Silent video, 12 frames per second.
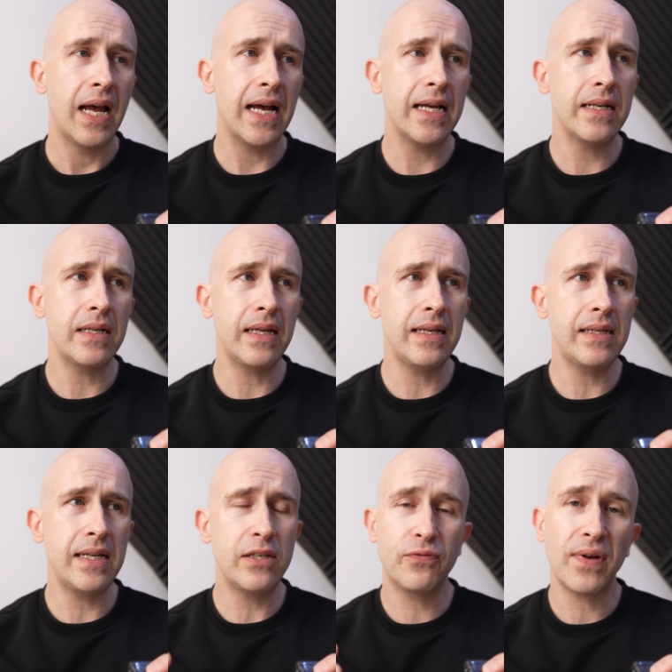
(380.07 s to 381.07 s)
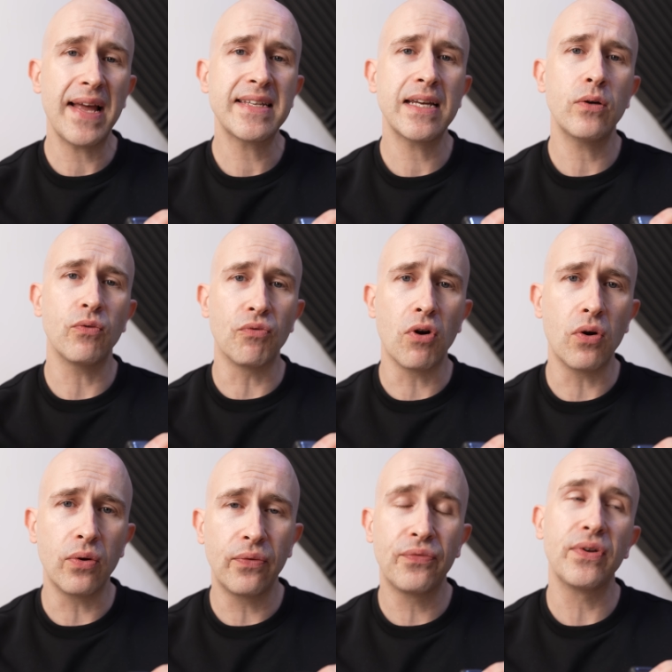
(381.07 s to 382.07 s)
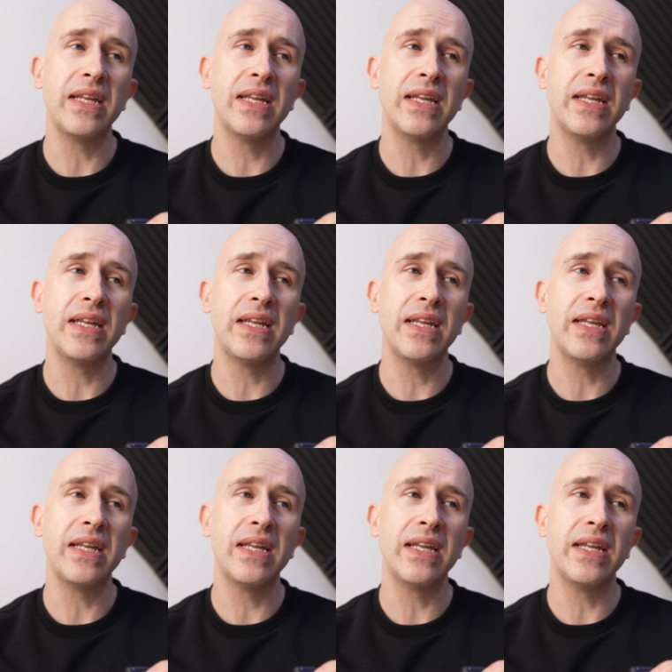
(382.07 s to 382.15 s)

and it is flat out wrong for